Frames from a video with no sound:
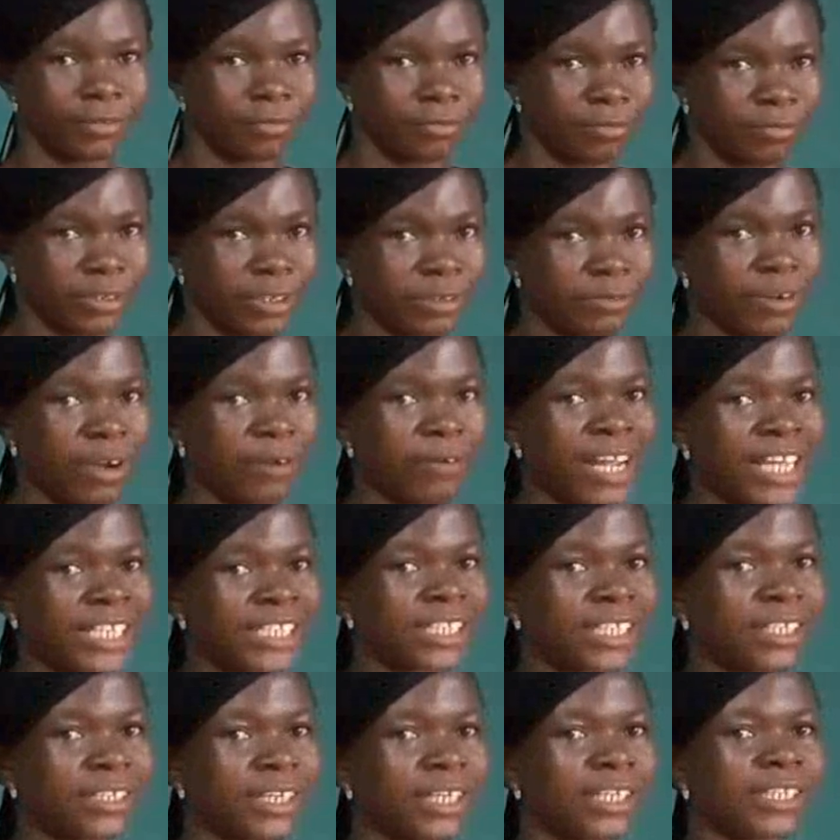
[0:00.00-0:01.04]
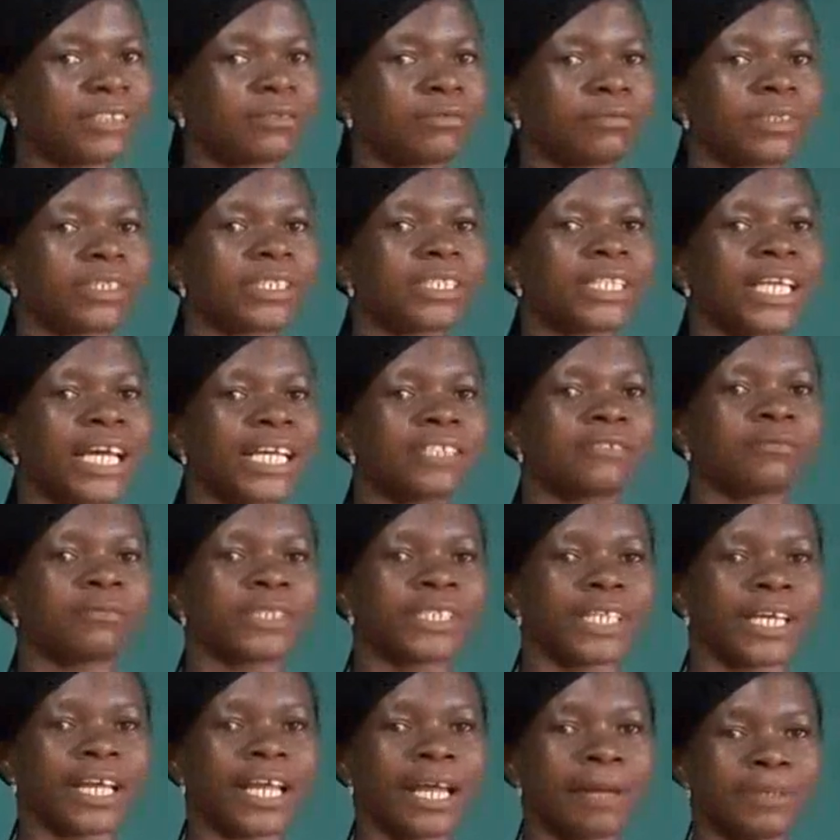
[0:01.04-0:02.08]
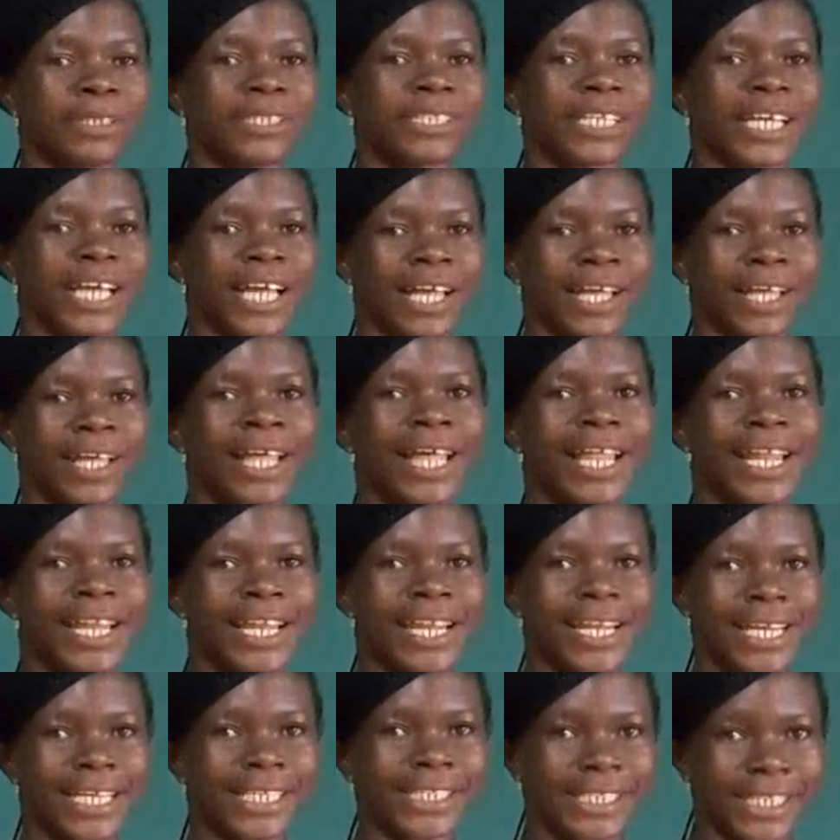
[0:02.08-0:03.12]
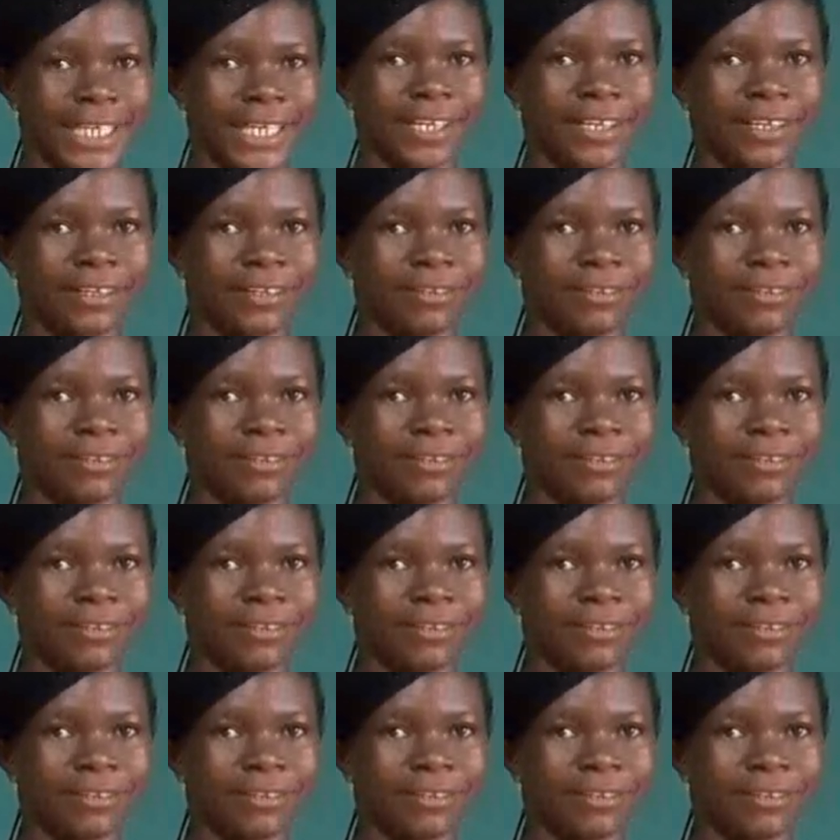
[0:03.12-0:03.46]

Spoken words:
When we are writing it, we start with a capital letter.